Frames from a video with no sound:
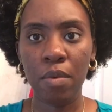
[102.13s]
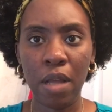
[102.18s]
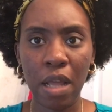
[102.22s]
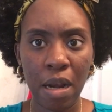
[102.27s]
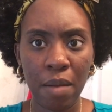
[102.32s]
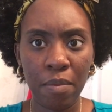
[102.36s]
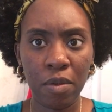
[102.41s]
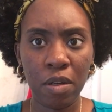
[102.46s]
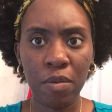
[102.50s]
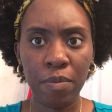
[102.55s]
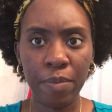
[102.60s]
And
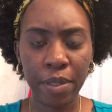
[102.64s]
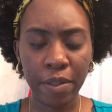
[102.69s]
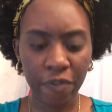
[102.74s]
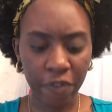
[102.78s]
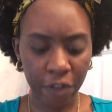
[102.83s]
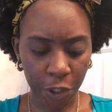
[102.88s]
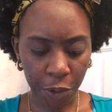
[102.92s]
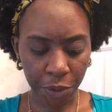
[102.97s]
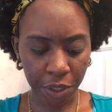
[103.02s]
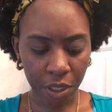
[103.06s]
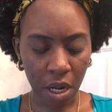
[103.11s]
I'm going to be
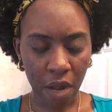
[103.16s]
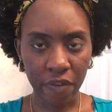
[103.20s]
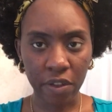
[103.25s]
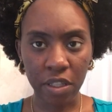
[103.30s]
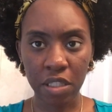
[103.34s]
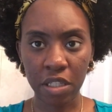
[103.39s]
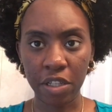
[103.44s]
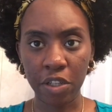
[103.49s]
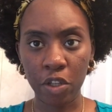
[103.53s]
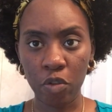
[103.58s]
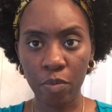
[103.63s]
featuring
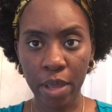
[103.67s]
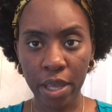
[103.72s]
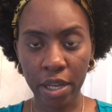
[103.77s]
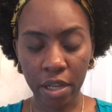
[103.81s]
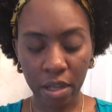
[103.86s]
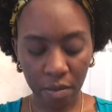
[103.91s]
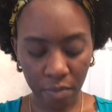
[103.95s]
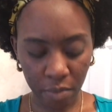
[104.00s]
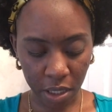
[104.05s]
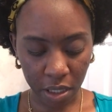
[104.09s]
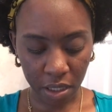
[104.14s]
obviously new
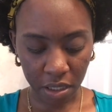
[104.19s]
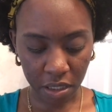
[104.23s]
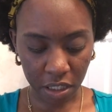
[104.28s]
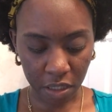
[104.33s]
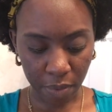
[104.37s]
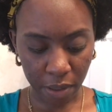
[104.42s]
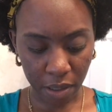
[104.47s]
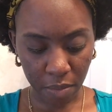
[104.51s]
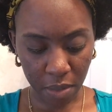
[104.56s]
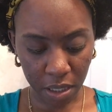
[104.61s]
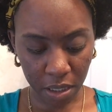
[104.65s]
makeup because it's
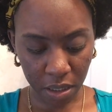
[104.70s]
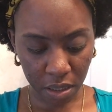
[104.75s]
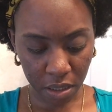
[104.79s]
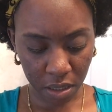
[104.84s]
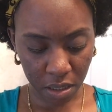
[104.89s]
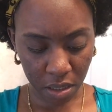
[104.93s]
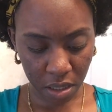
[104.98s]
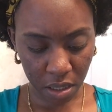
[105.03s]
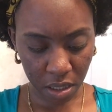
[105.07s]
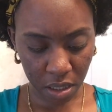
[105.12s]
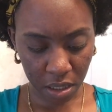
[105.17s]
been months